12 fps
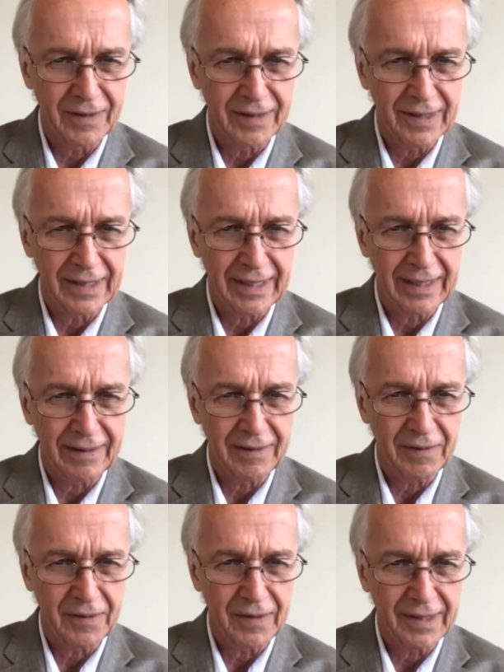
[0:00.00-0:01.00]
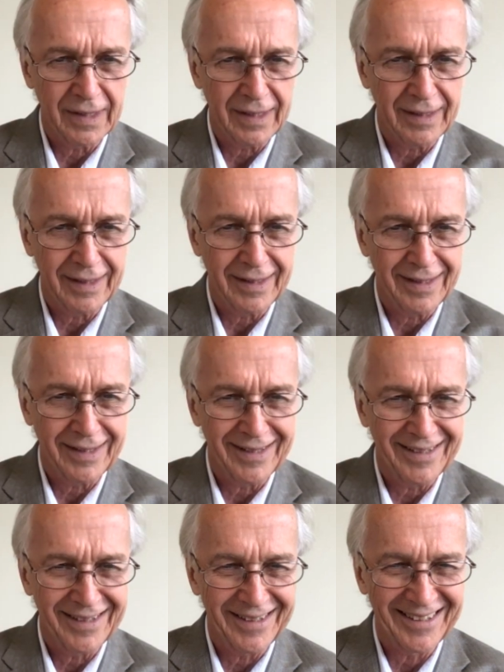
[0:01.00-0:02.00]
was doing a counterpoint
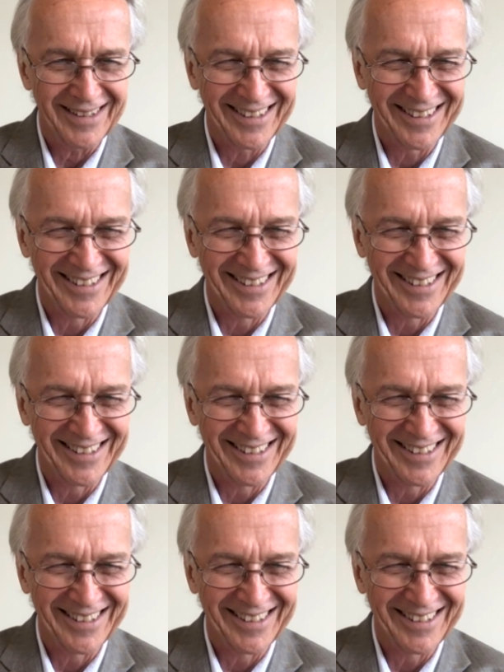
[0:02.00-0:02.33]
exercise,